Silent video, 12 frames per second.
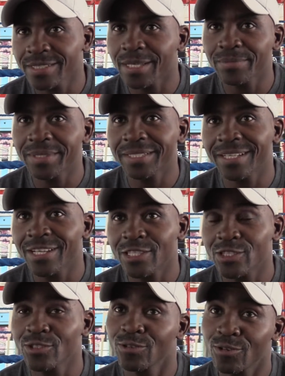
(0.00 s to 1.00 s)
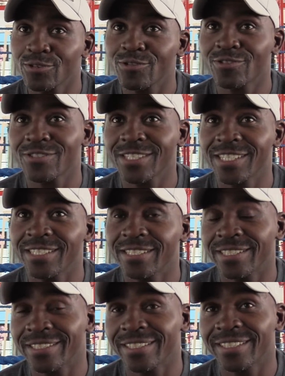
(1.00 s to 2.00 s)
and something else you got to
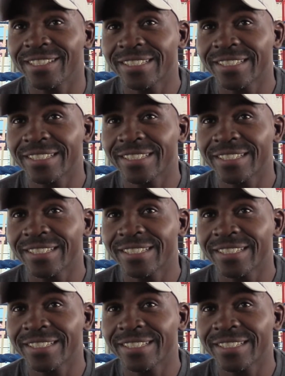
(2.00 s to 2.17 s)
see in the